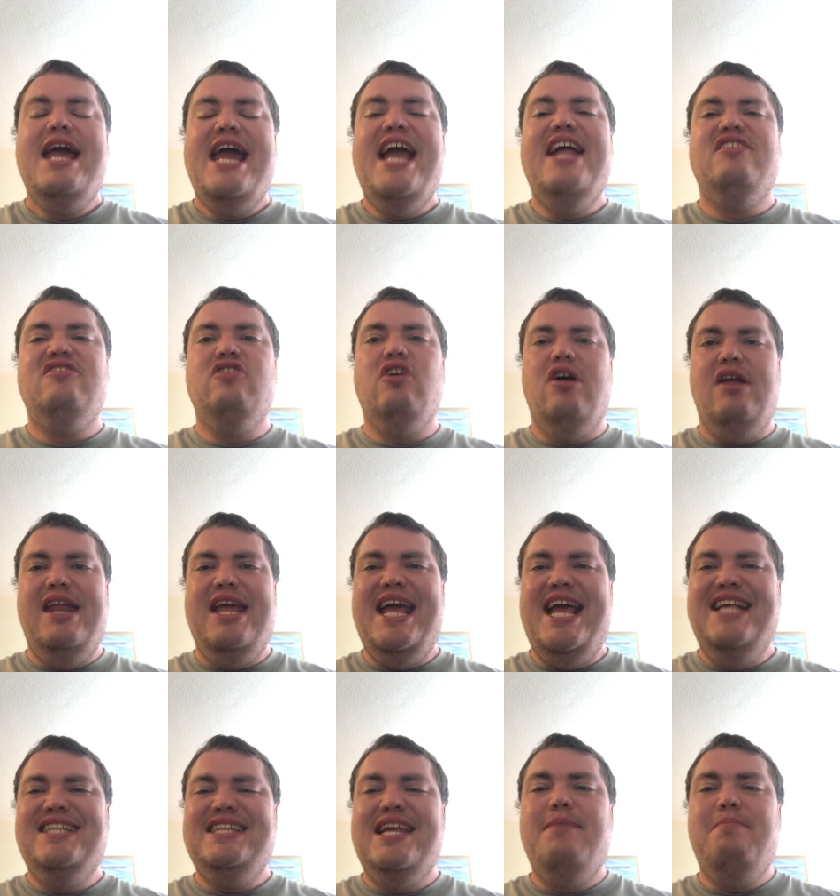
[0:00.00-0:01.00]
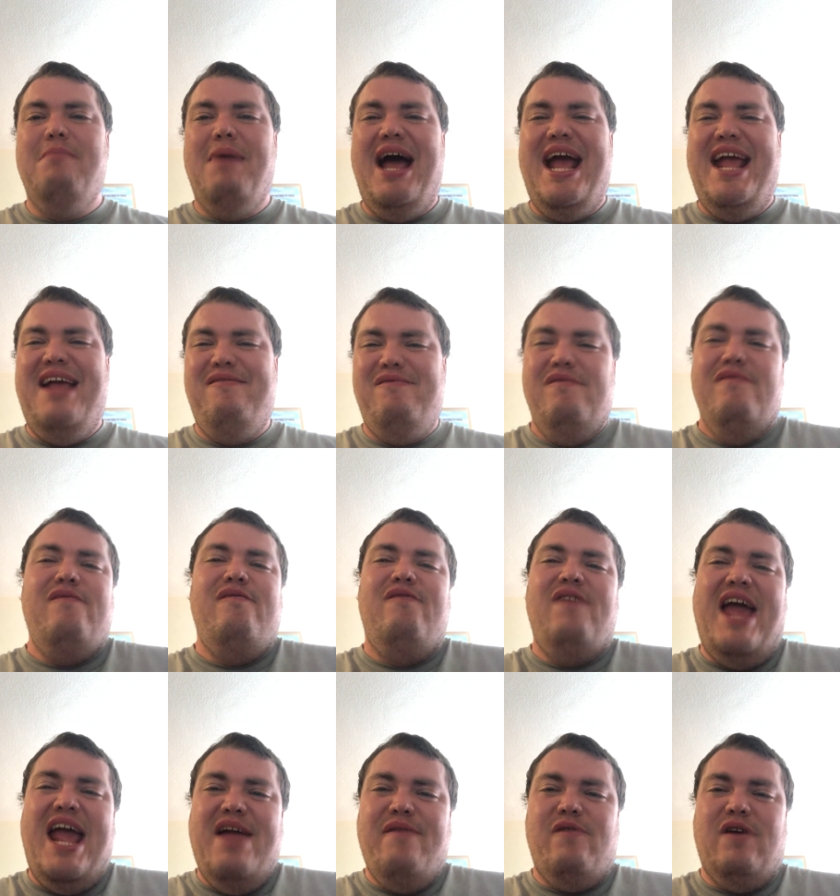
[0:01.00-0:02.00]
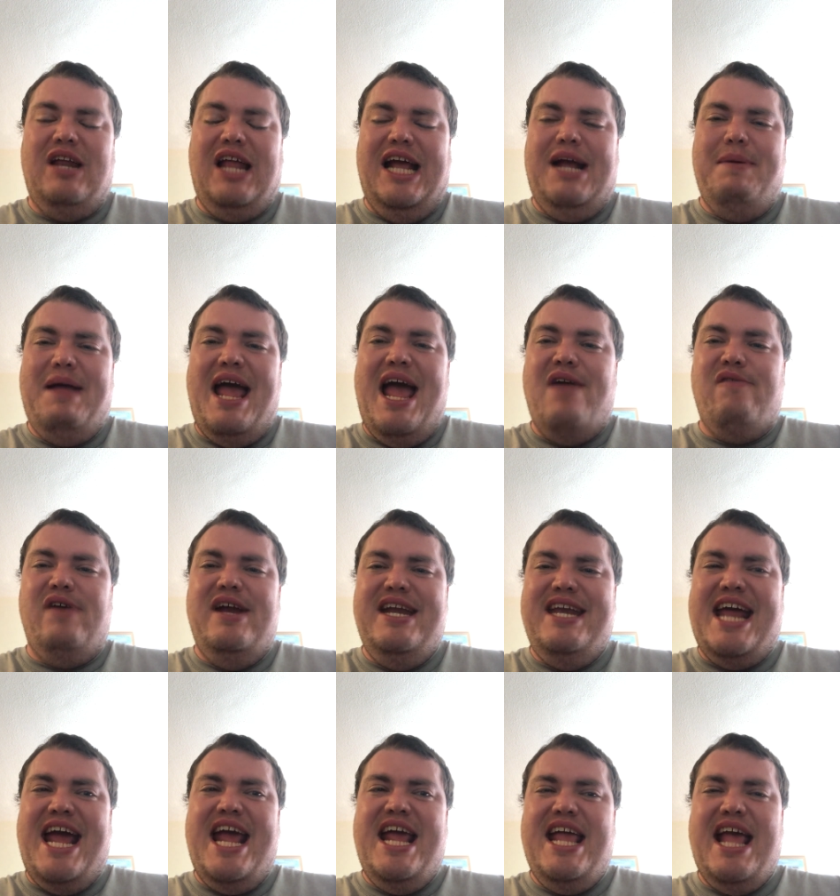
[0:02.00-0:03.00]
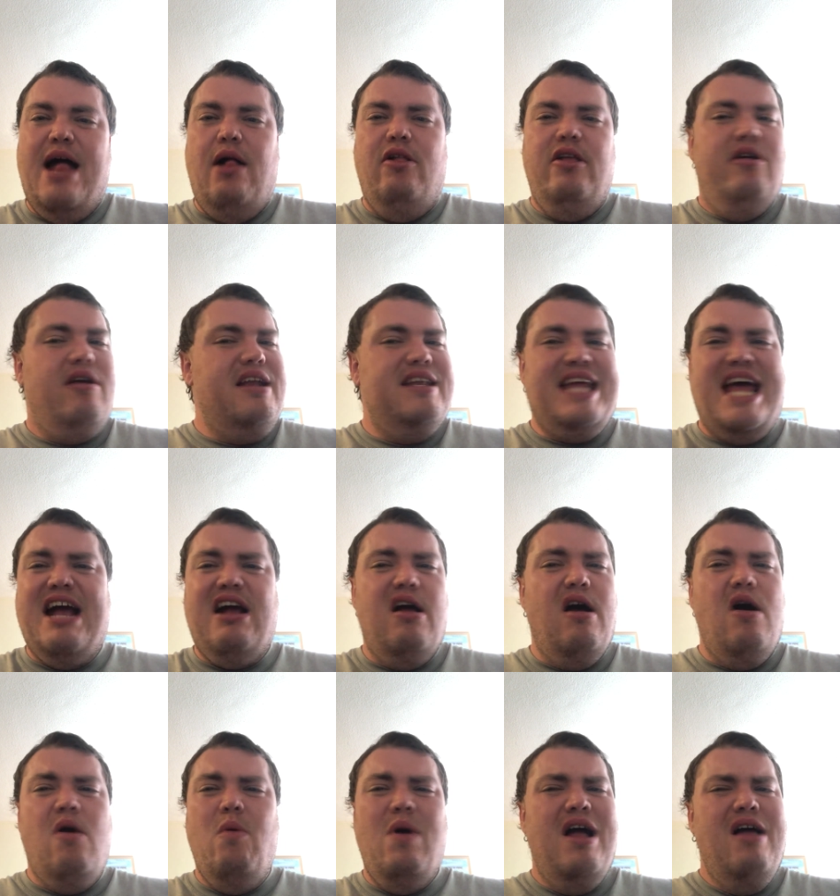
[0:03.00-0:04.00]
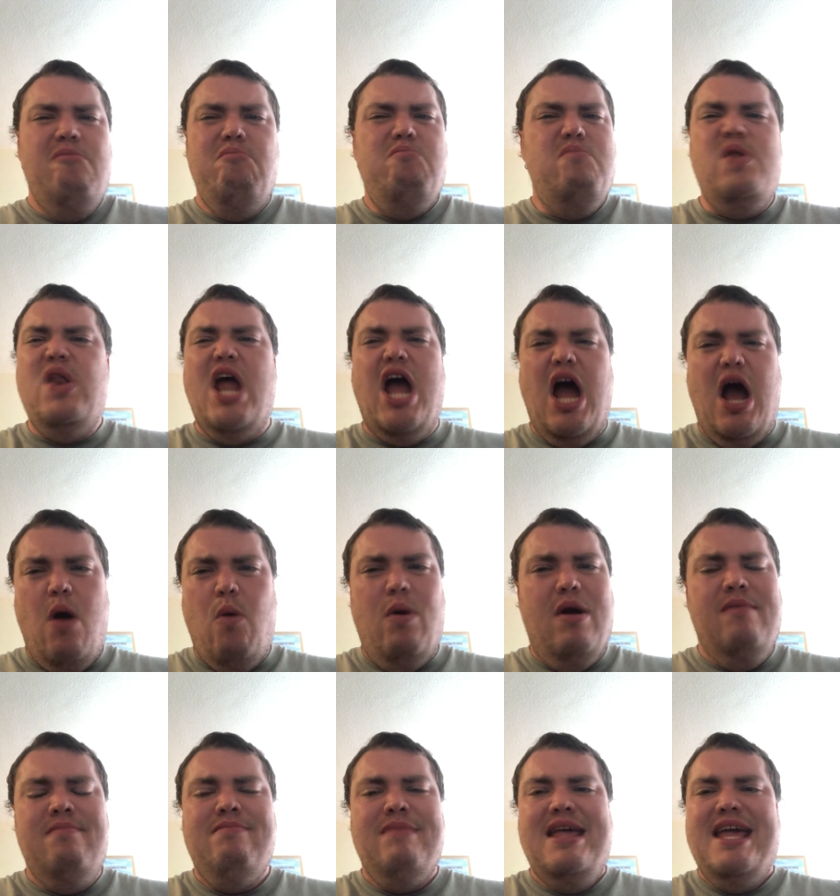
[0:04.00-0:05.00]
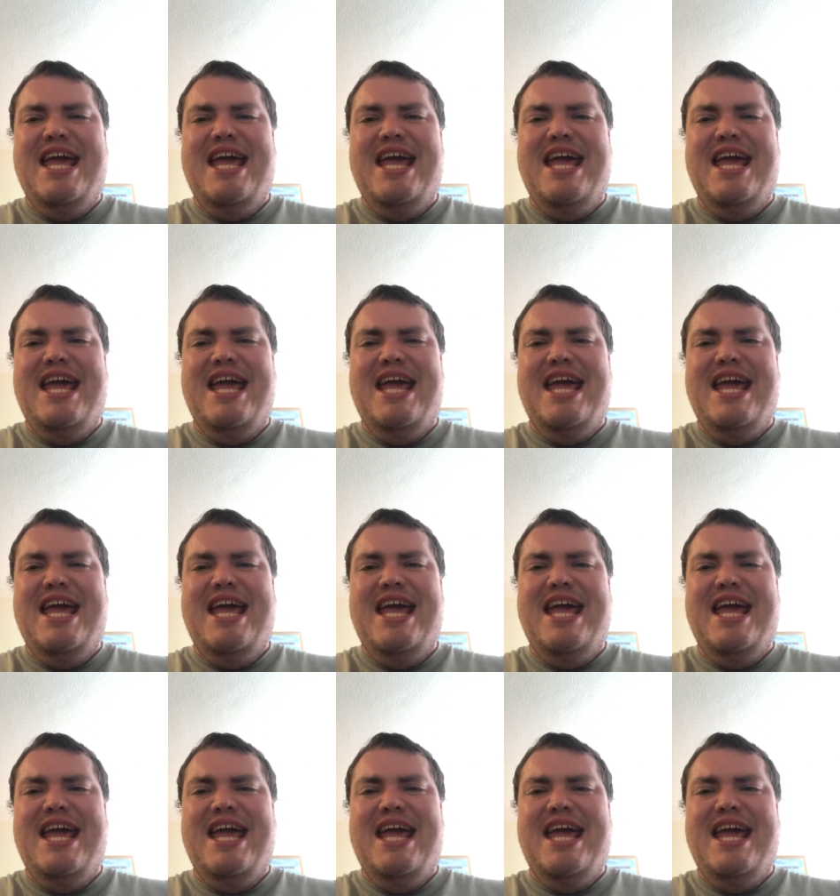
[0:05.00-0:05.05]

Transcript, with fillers: It's good. Is it my favorite, like, everyday El Yucateco? No.